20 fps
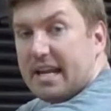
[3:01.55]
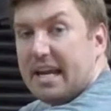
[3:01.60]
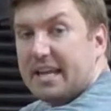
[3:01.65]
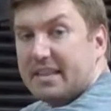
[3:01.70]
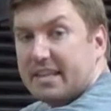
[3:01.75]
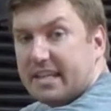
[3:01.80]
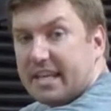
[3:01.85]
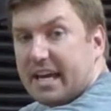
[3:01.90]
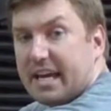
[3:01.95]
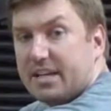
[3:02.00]
at
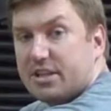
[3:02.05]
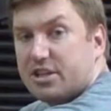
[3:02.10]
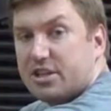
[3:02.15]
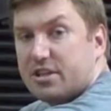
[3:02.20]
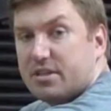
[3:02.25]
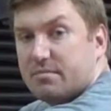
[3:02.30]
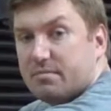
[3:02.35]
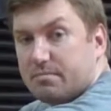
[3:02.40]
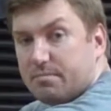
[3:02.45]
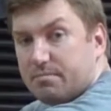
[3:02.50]
the
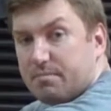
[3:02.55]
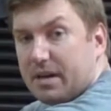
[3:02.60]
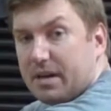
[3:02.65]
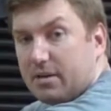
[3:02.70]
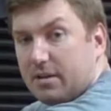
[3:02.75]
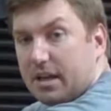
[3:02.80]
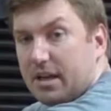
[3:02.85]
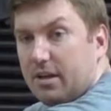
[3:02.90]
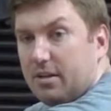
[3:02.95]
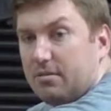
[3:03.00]
catch,
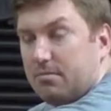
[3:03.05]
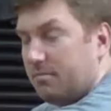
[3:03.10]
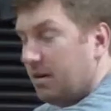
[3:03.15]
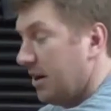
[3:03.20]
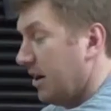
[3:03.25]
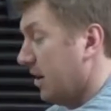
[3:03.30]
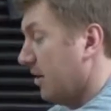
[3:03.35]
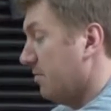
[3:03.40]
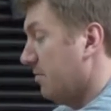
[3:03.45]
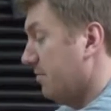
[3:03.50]
parallel
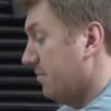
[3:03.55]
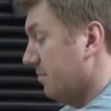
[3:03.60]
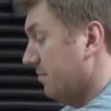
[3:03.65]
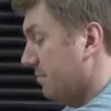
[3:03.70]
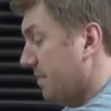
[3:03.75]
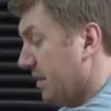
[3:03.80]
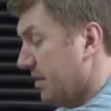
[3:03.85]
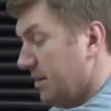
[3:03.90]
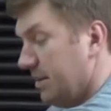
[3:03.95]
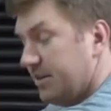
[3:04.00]

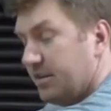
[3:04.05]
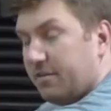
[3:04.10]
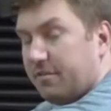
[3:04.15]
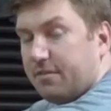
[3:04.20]
to